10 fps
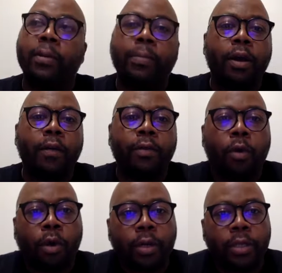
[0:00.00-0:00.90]
part of the
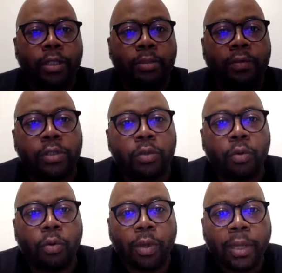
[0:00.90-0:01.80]
organism of a
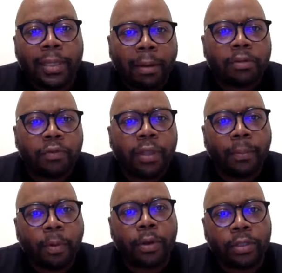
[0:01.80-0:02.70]
school, that was really
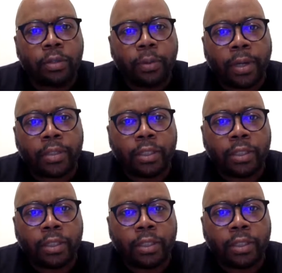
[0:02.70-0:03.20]
important to us.